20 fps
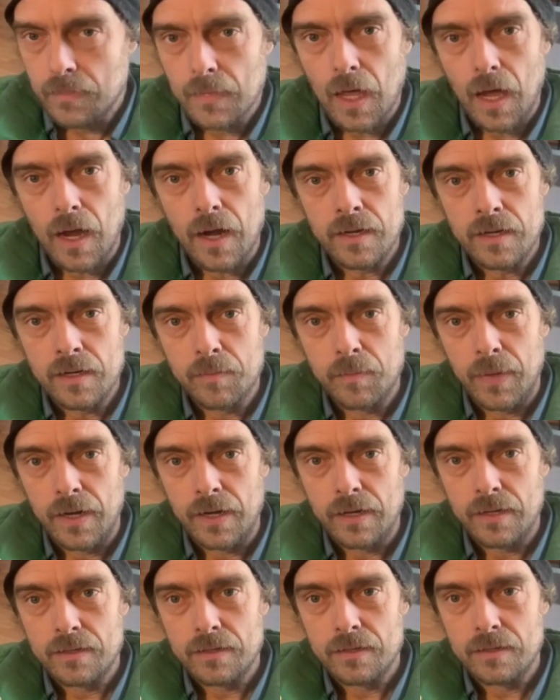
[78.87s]
I need a
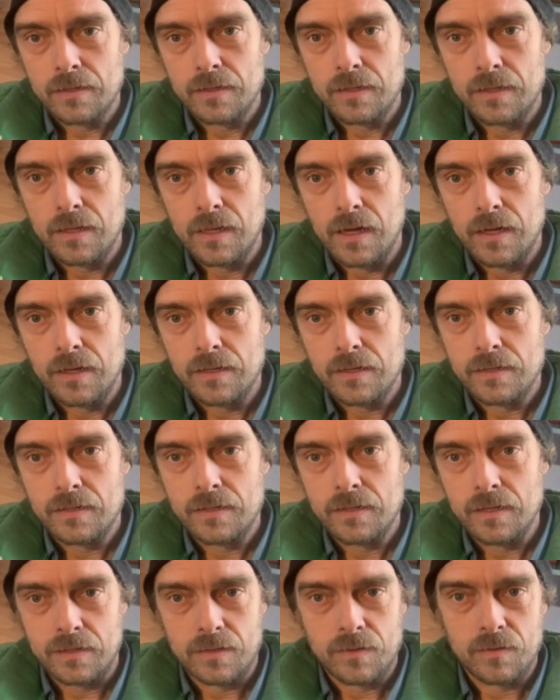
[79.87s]
bike that
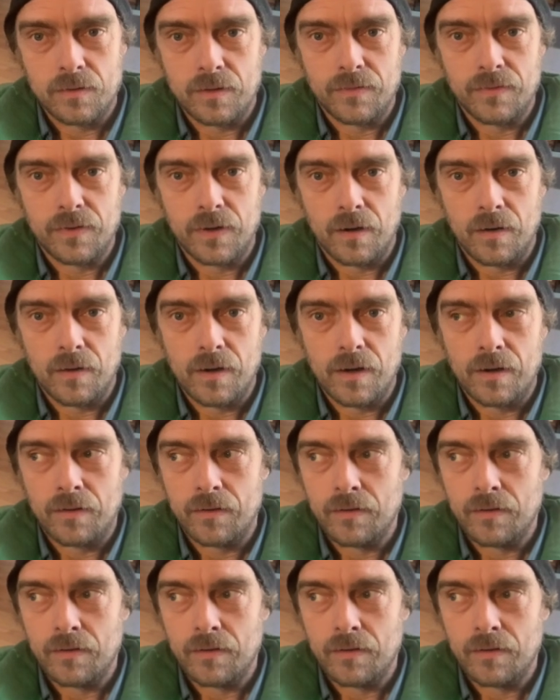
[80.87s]
doesn't really fuck around.